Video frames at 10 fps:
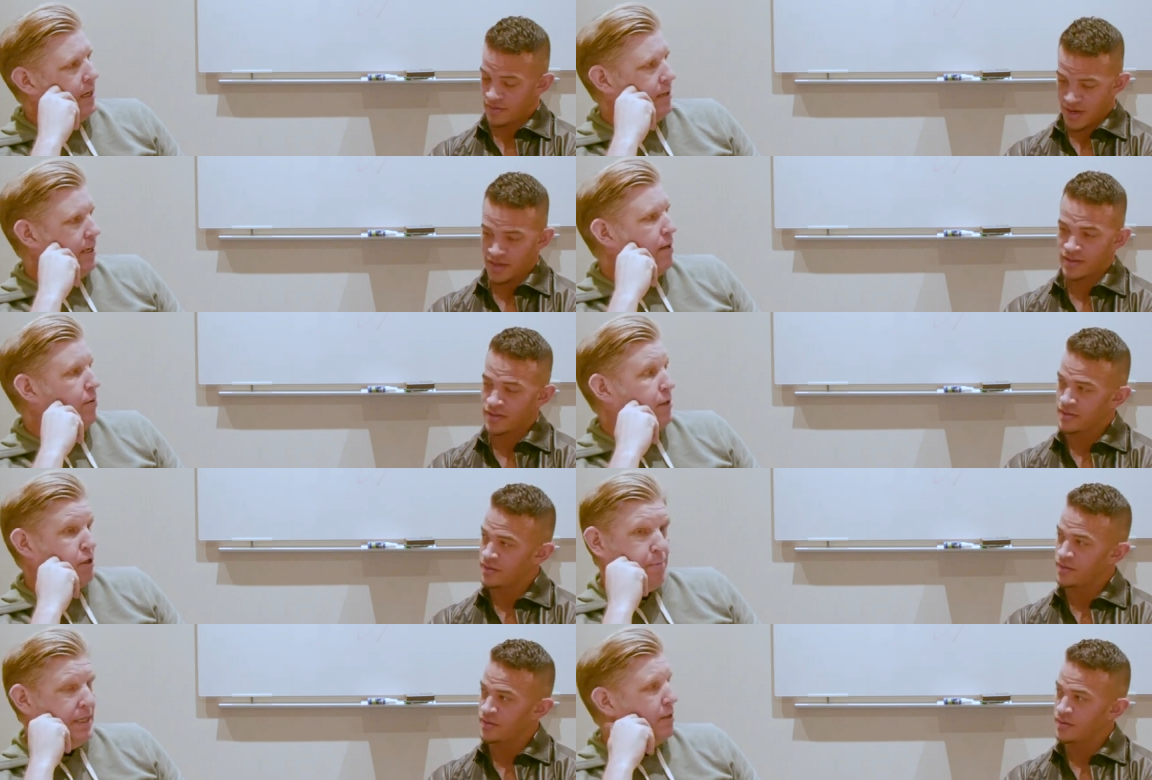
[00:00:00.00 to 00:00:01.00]
Speaker 1: And yes. Lio
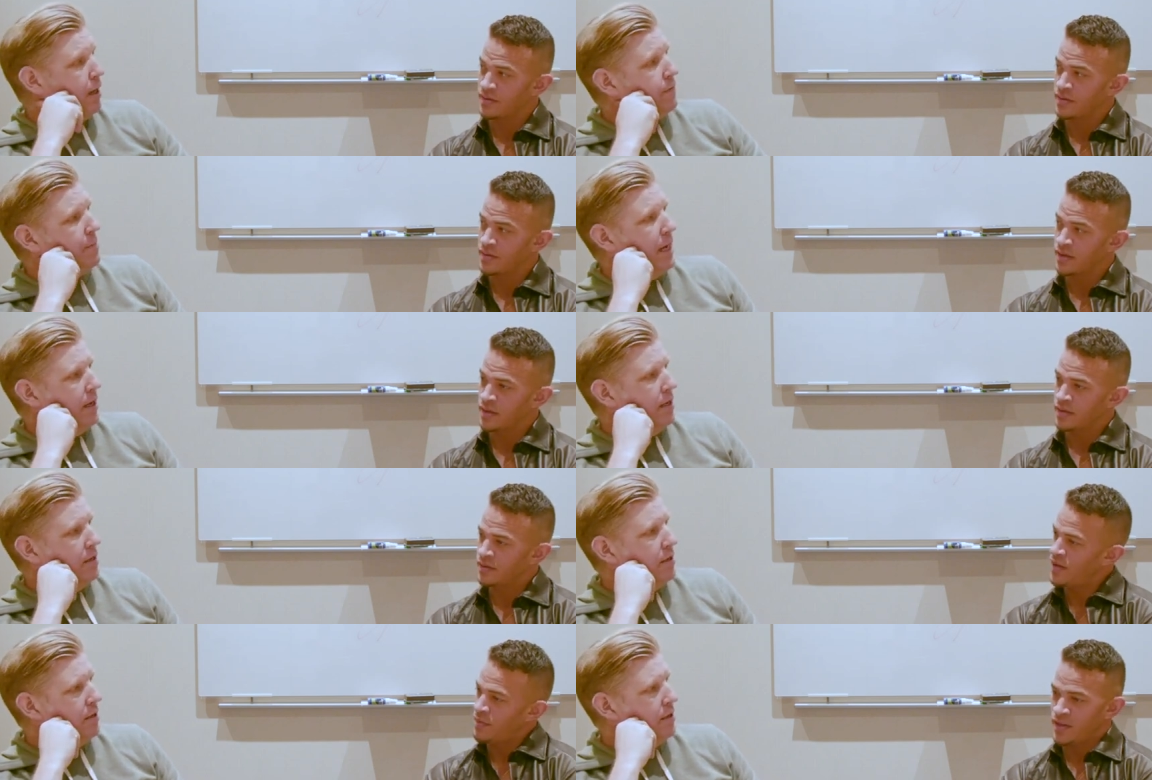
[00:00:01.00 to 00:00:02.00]
Rush is pissed off about it.
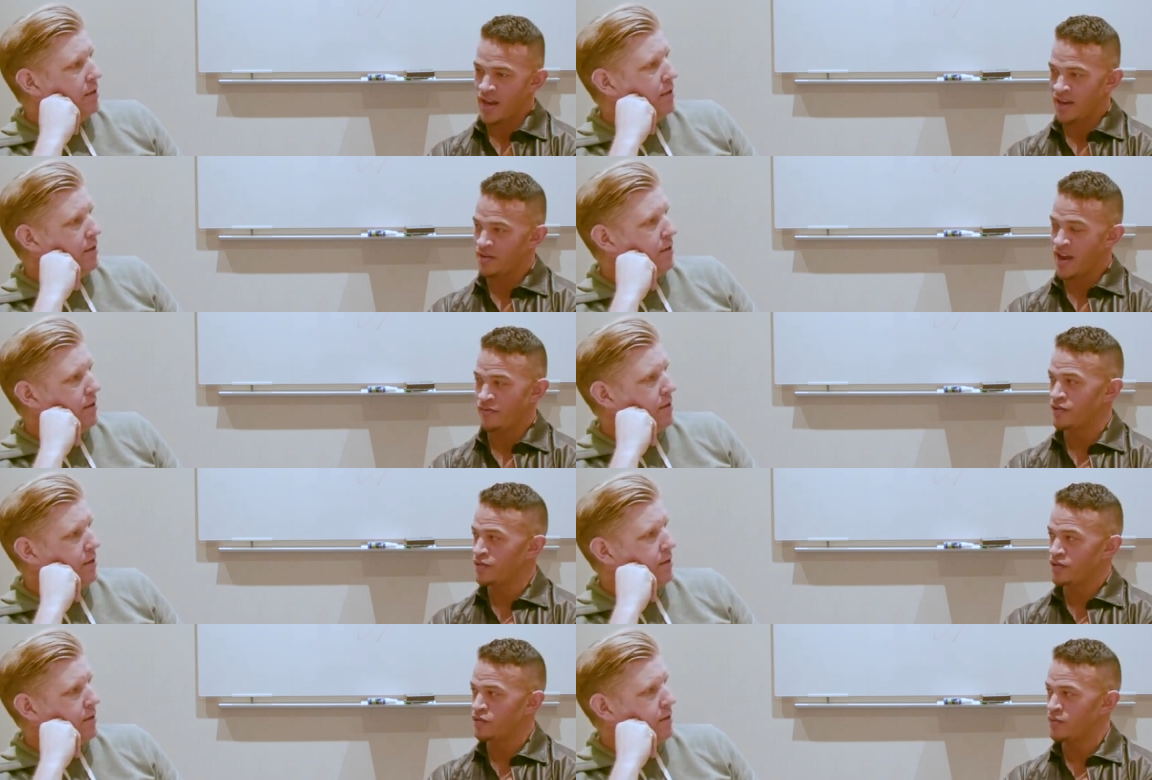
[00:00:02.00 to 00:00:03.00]
Speaker 2: I mean, I don't have
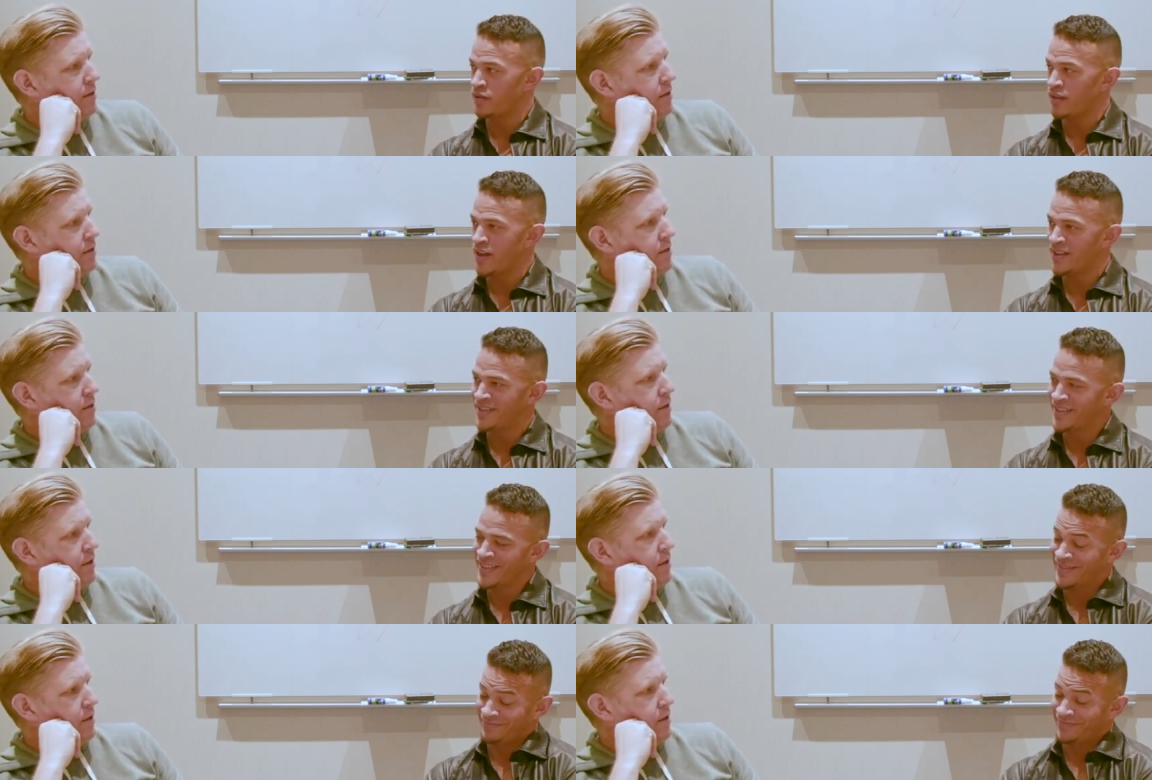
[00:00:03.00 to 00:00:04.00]
no issue about that.
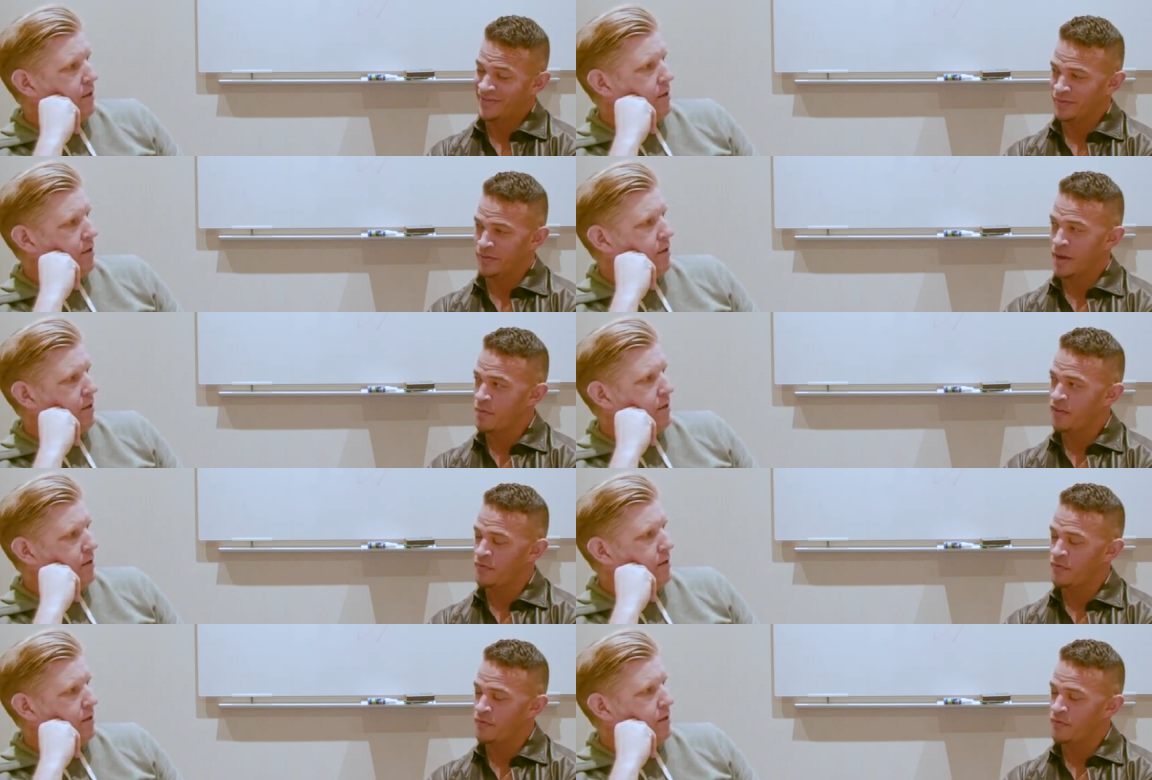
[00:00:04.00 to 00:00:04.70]
Not my